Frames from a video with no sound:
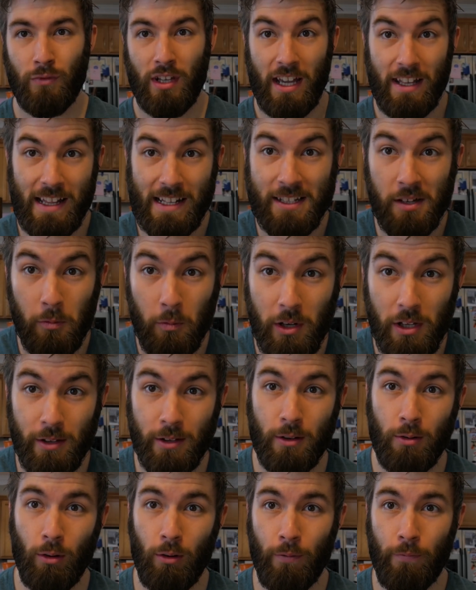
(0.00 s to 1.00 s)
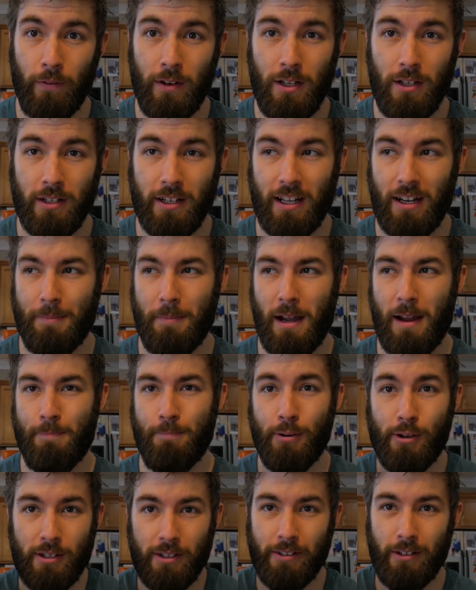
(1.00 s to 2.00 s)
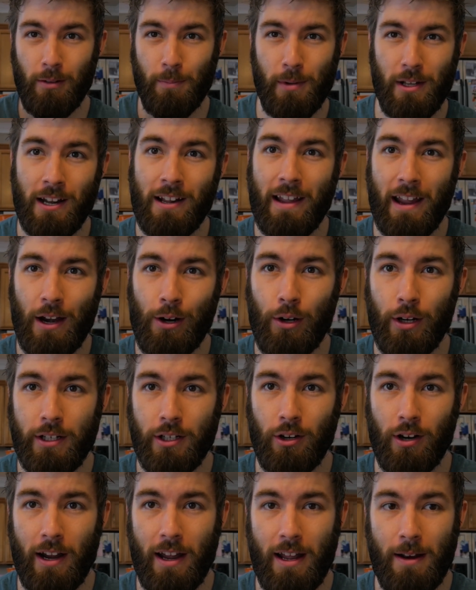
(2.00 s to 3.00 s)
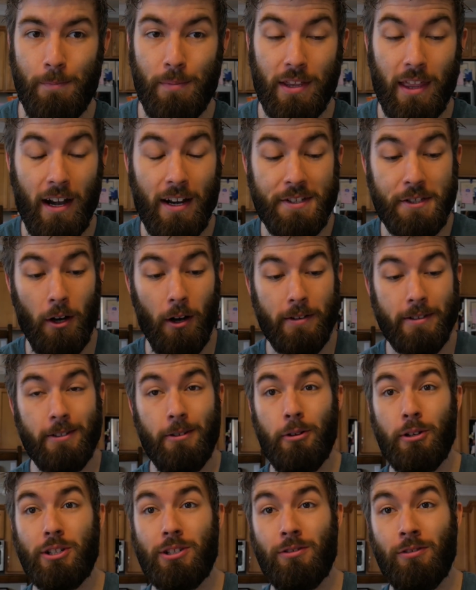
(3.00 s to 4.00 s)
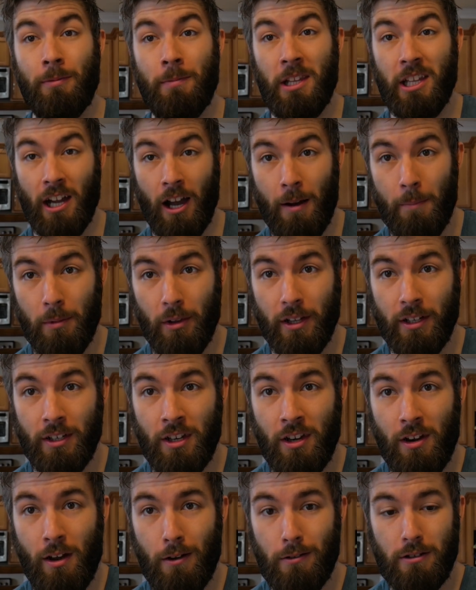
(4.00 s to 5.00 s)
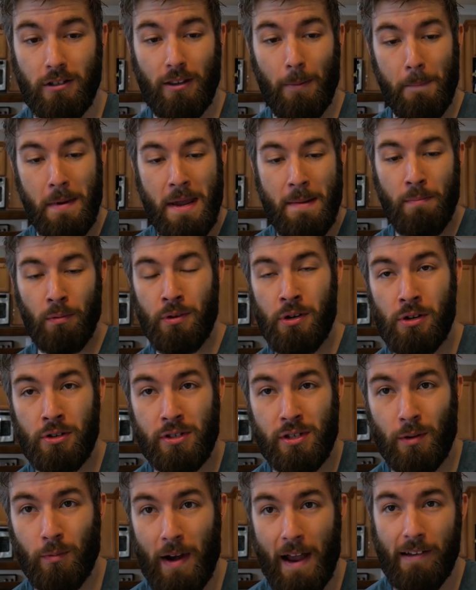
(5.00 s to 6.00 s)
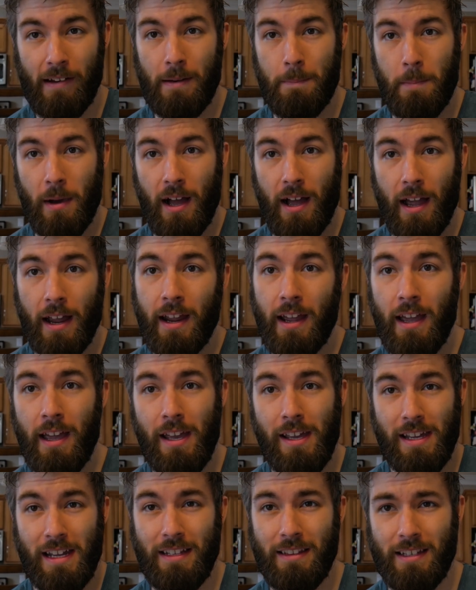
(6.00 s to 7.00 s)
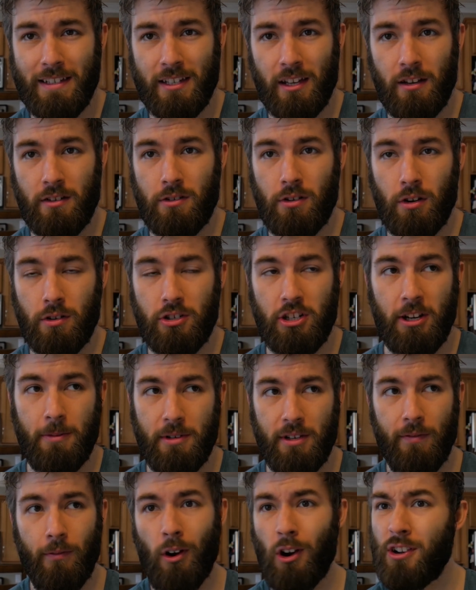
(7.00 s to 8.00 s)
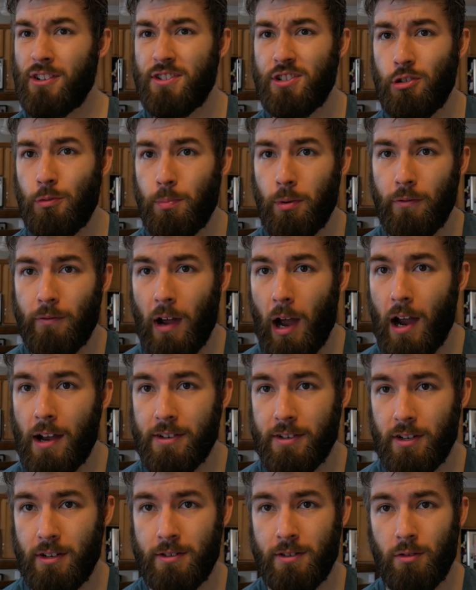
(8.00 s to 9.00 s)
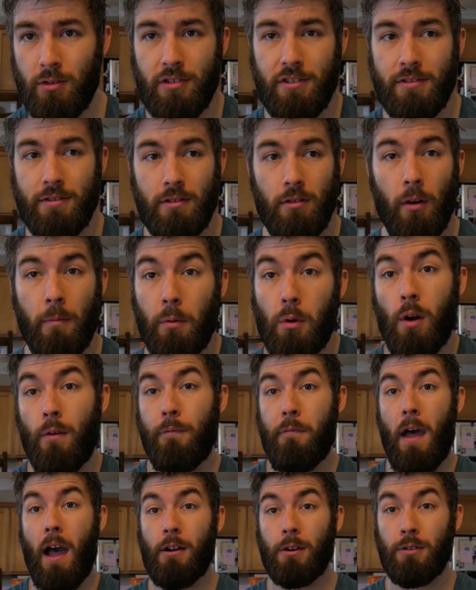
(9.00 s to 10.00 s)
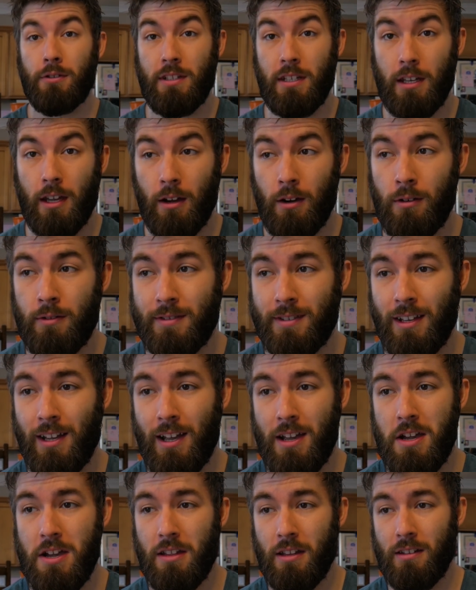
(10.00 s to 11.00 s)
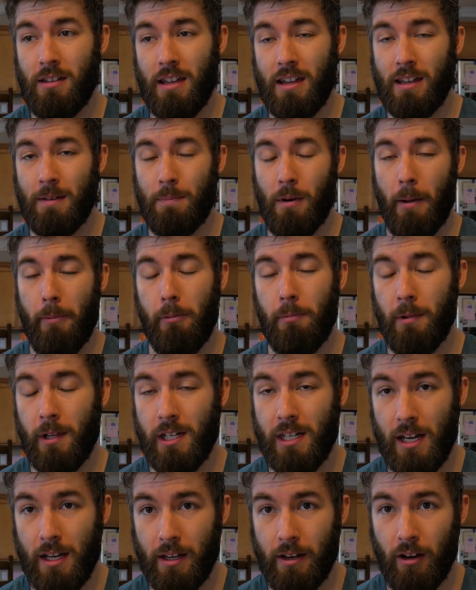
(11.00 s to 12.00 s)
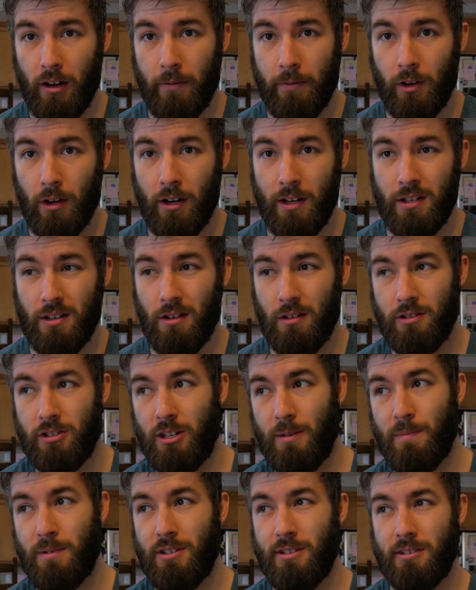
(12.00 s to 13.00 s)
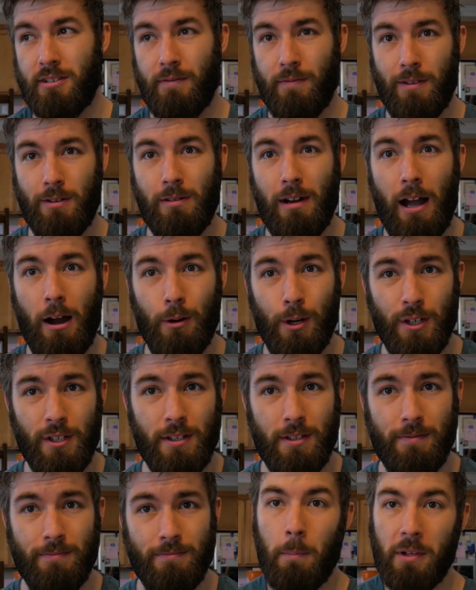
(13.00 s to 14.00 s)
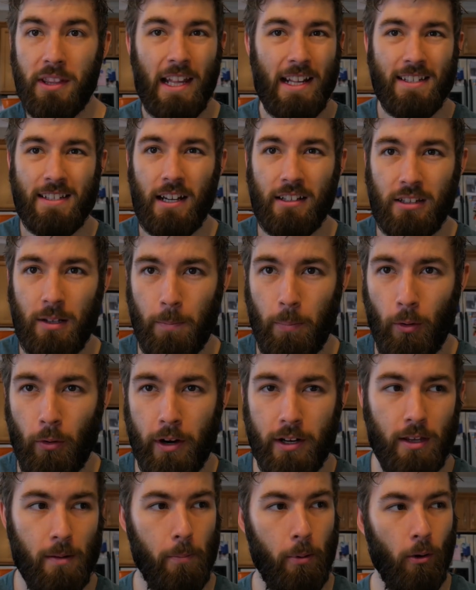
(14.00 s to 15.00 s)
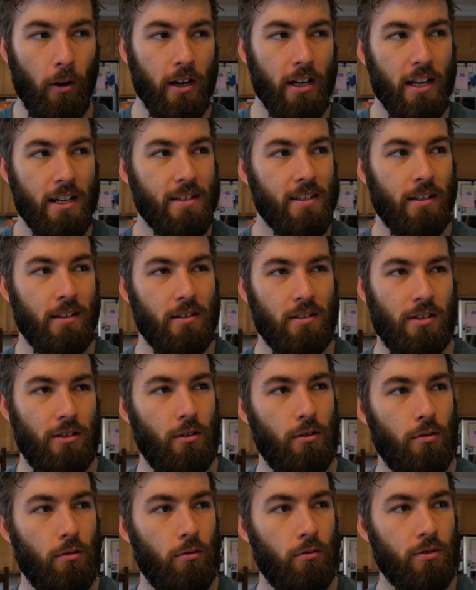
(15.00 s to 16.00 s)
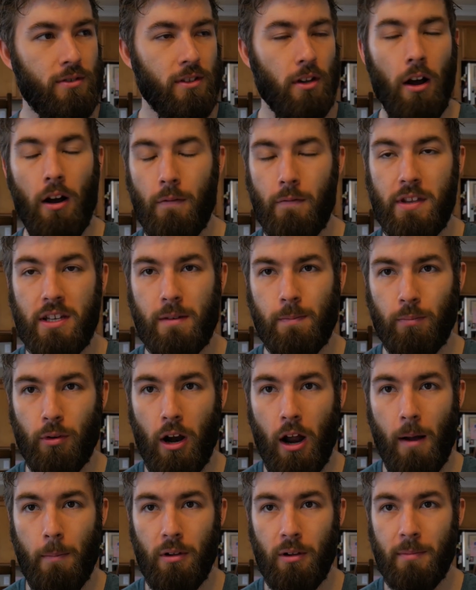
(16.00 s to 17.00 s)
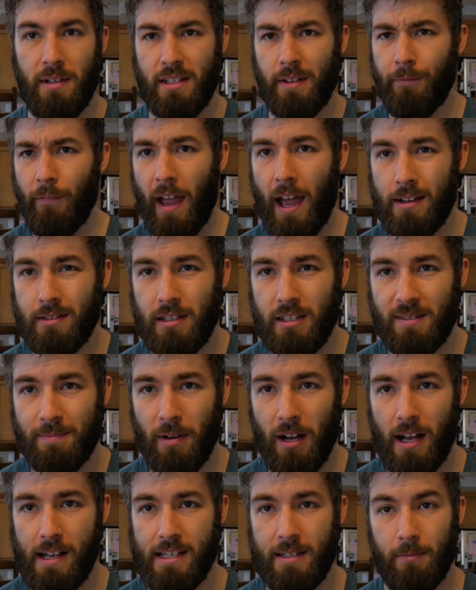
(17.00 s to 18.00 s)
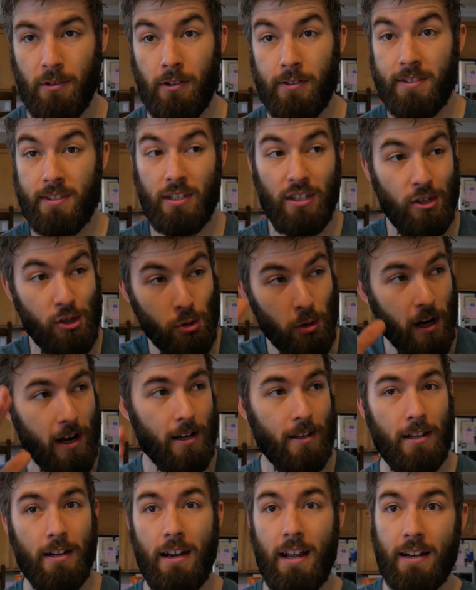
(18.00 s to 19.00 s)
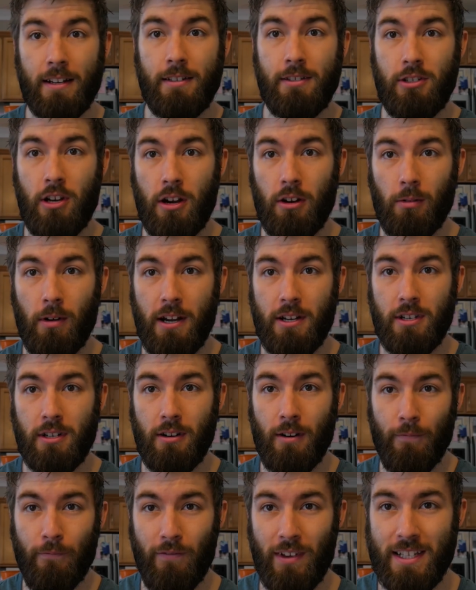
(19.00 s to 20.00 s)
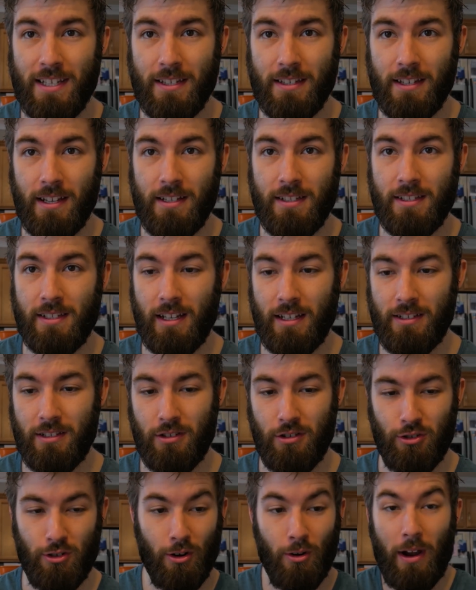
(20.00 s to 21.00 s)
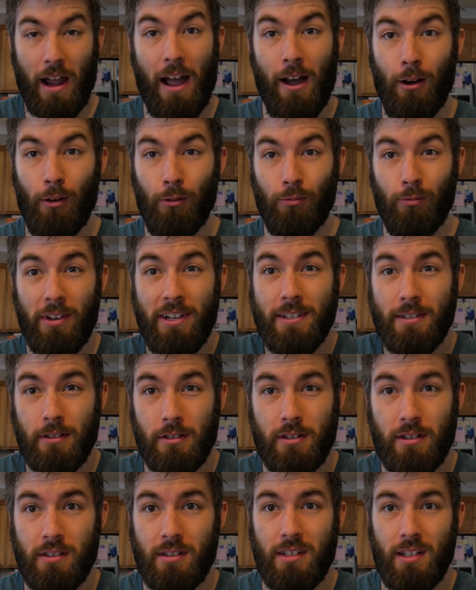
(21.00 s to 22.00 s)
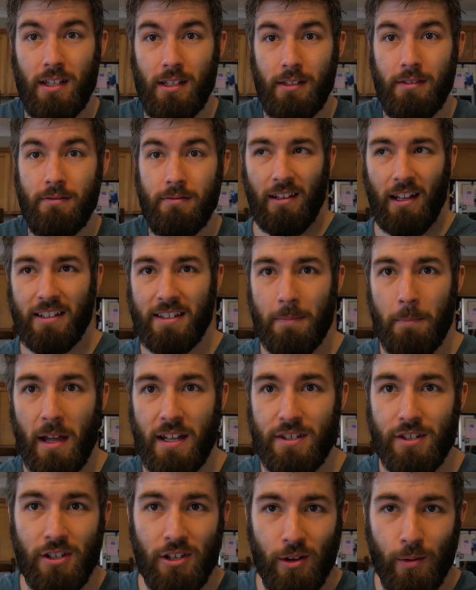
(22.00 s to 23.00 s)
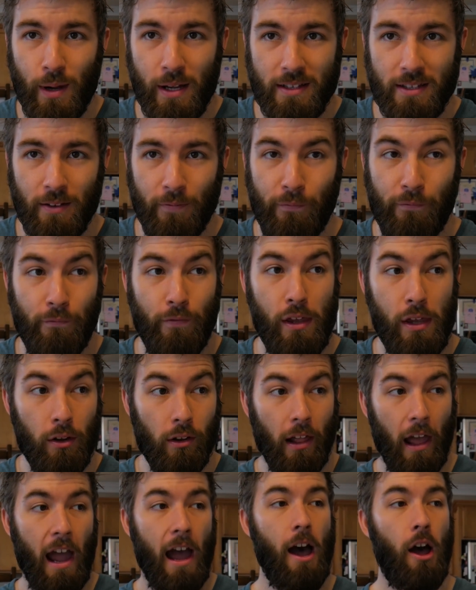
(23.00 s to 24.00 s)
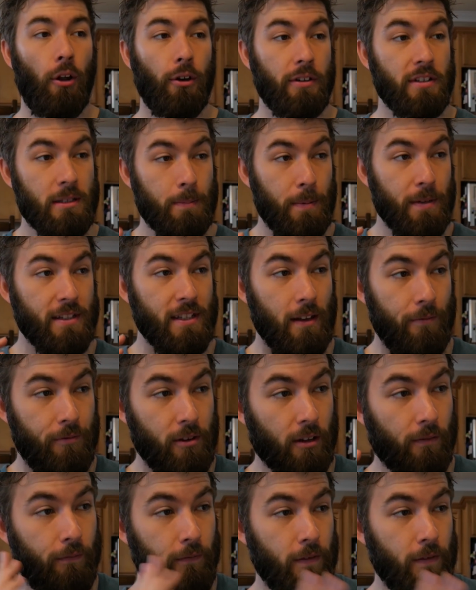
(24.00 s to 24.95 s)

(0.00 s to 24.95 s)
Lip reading: And that's a really cool feeling, and it might put a little bit of air in your head, but then it's also extremely humbling to know that the people you're surrounded by in this internship, as far as supervisors or just overall faculty goes, that they could probably take care of your internship in just a few hours. But that's not the point. The point isn't to solve this problem as fast as possible. It's to train the next generation of physicists and to show how research is done. Not to mention you get to feel out a specific